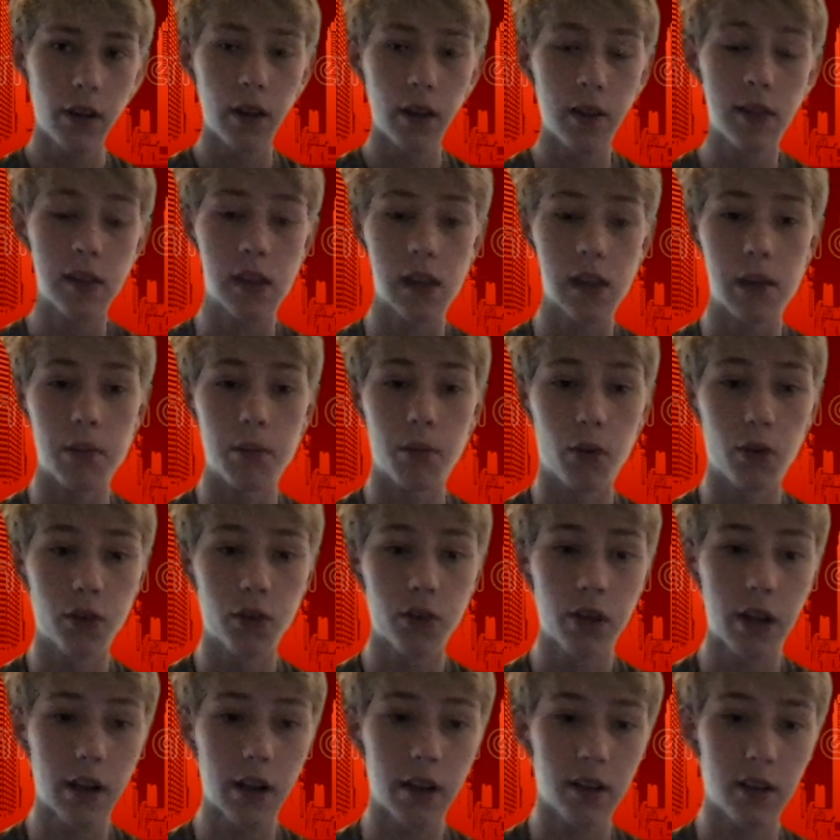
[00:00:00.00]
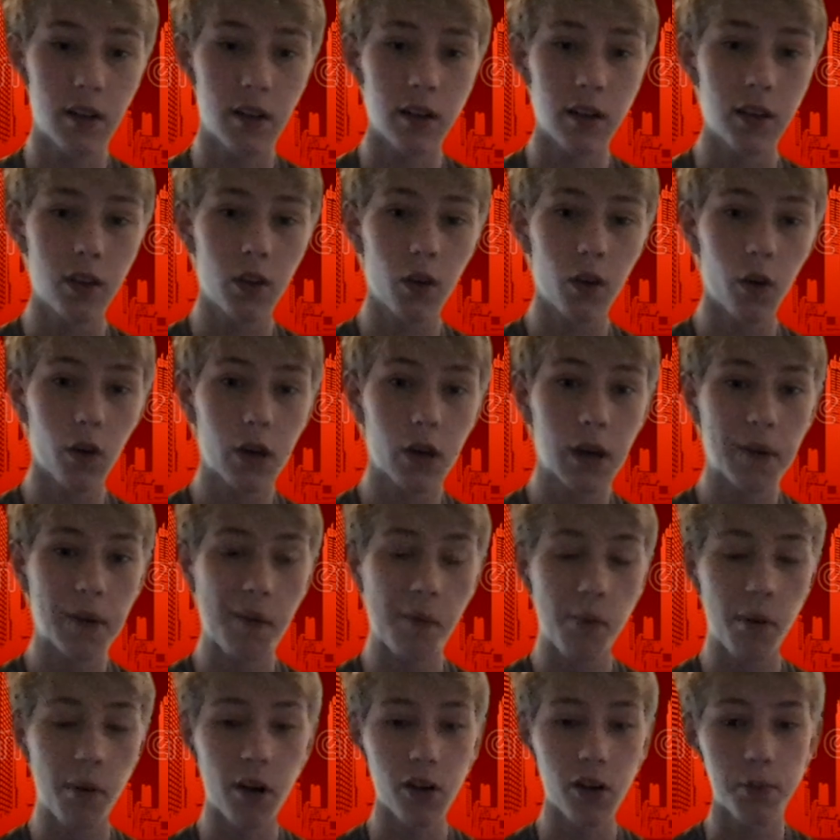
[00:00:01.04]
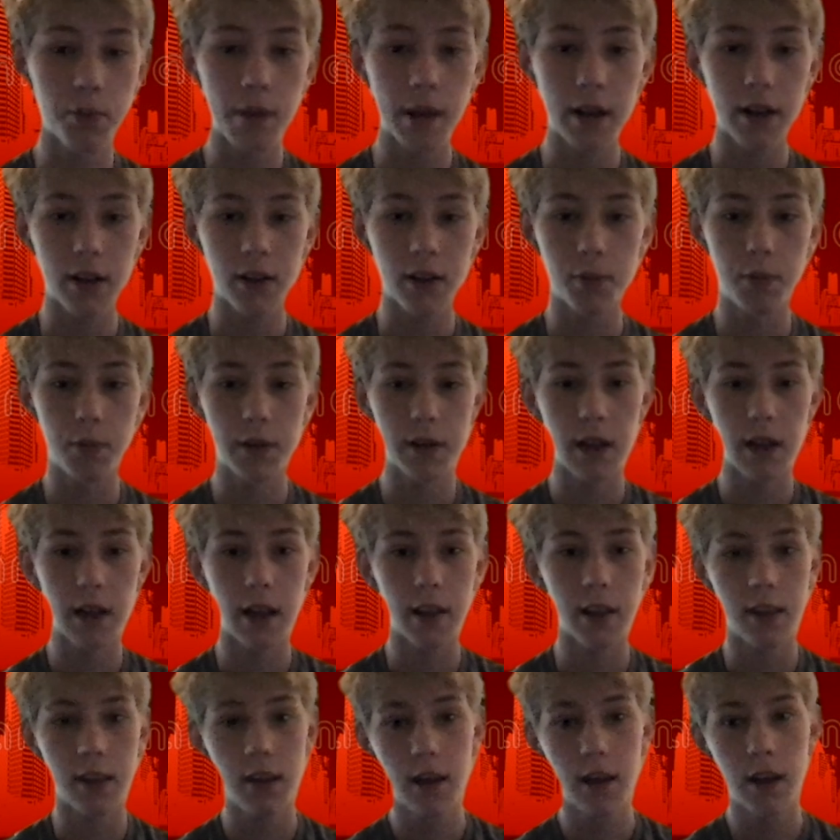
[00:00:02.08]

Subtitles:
the most talented goalkeeper prospects, but then